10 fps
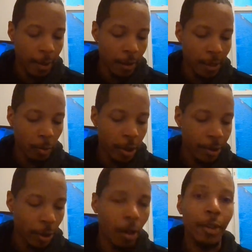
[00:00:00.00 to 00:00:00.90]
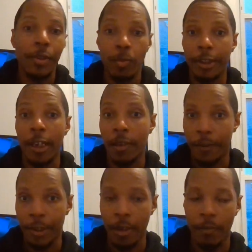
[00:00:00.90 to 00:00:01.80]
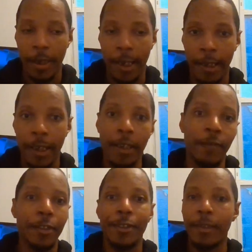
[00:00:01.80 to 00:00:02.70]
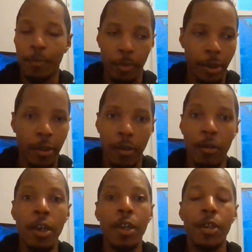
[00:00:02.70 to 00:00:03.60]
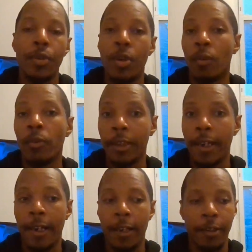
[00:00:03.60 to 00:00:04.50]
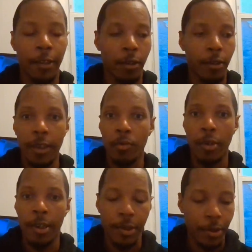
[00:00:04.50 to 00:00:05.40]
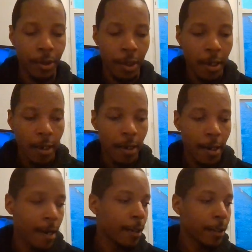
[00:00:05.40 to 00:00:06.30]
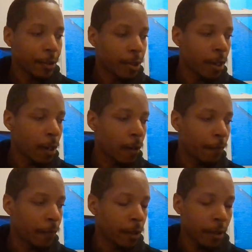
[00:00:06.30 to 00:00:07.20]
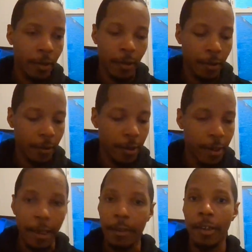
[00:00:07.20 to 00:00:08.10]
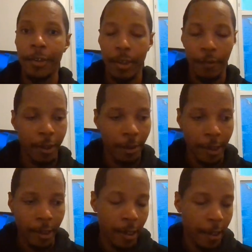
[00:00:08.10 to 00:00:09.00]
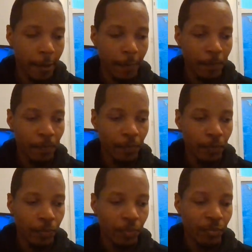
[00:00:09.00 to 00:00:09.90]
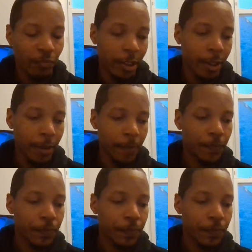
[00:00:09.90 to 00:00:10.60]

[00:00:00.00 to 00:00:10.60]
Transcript: In a lot of ways, Austin was kind of a scumbag. Even sleeping with her, knowing that, you know, he was hiding stuff, uh, Nikolas and everything like that. Right?